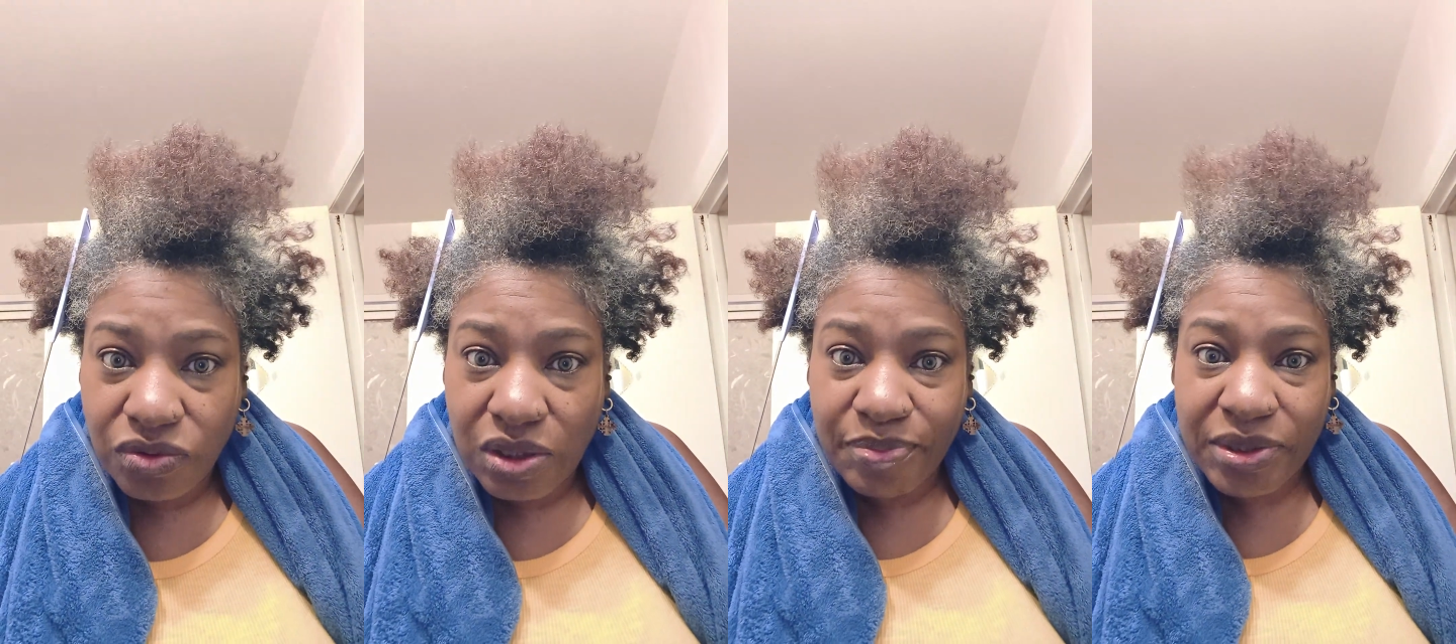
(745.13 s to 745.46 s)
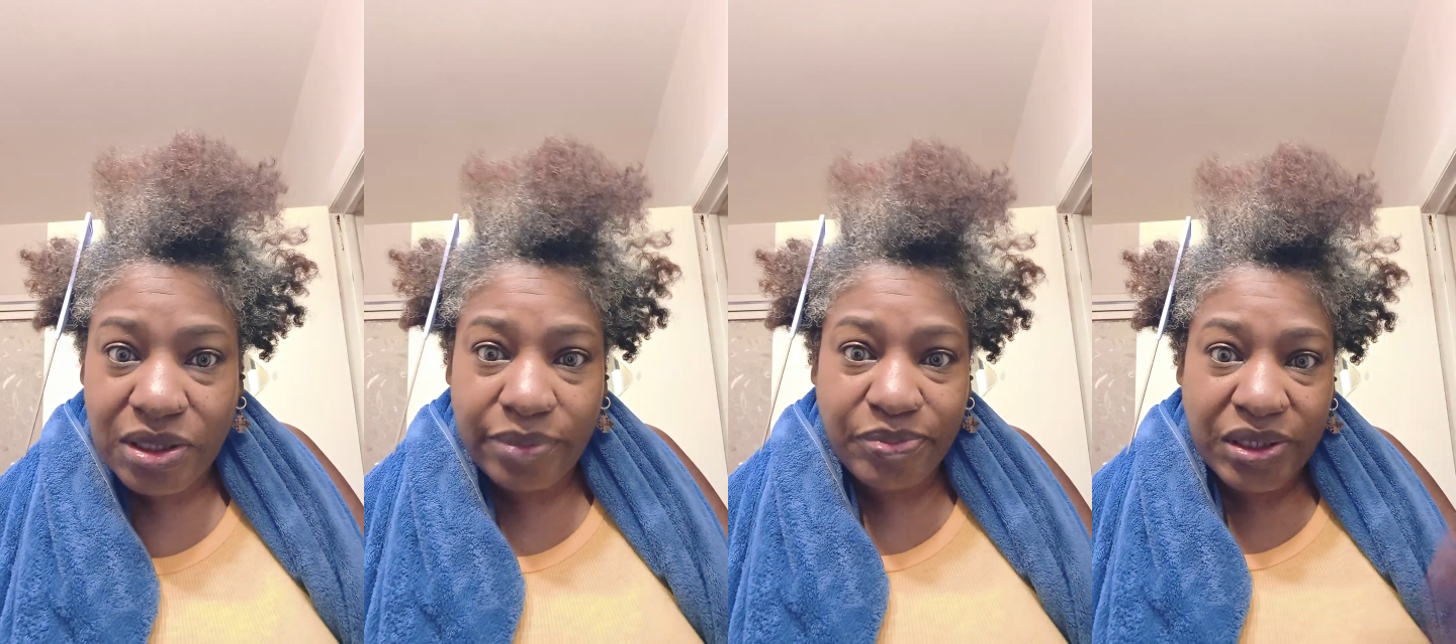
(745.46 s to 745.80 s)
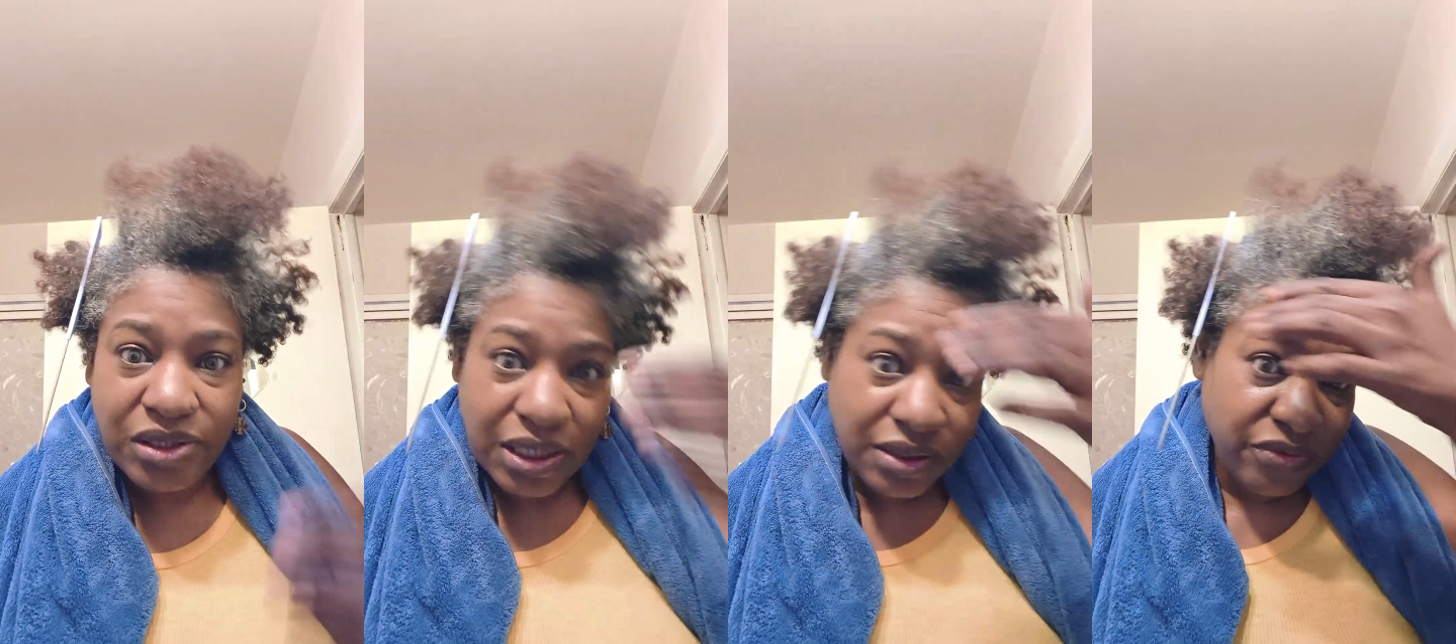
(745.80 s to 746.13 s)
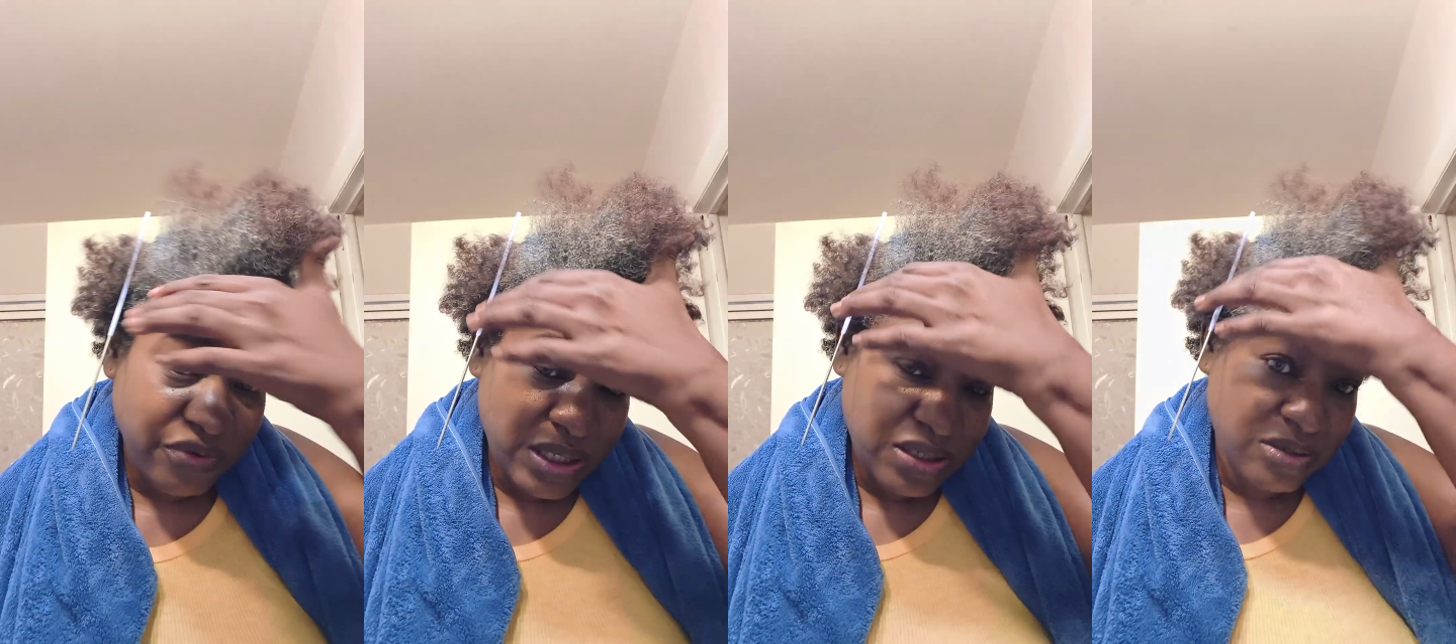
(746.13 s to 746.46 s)
nothing but sit up there and take the
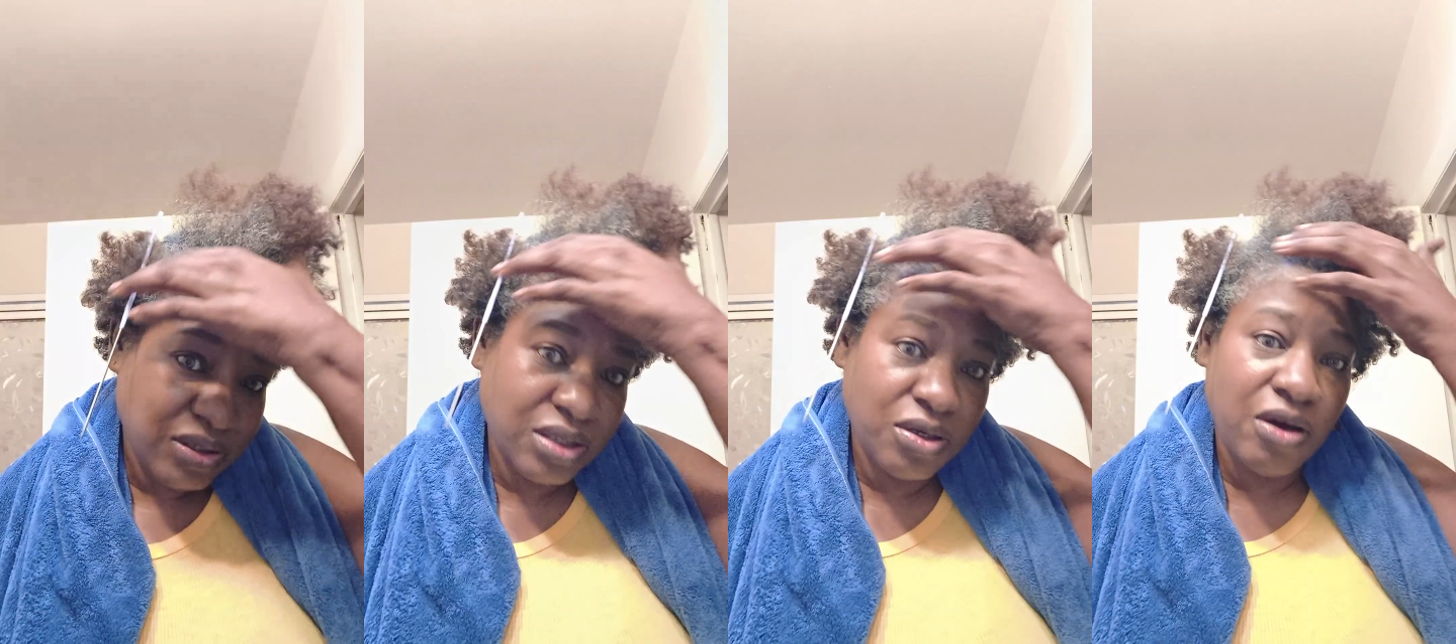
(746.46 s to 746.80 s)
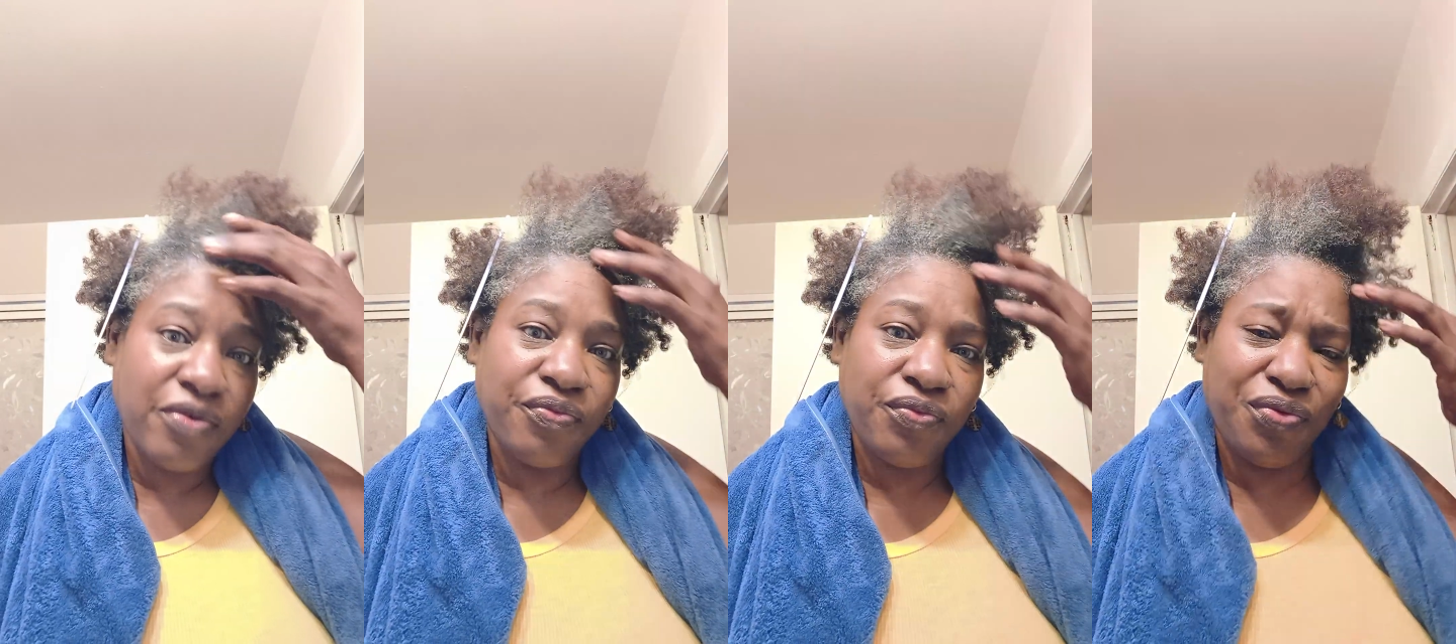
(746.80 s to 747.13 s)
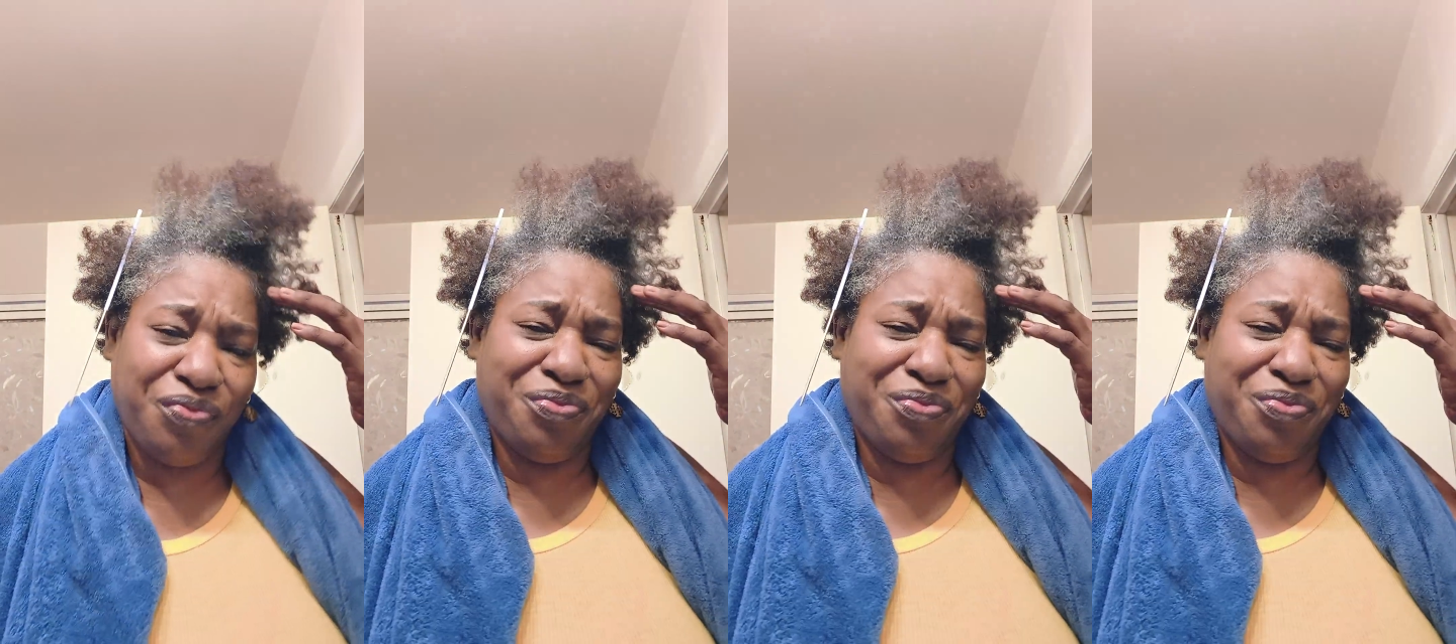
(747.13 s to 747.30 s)
rest of your shit off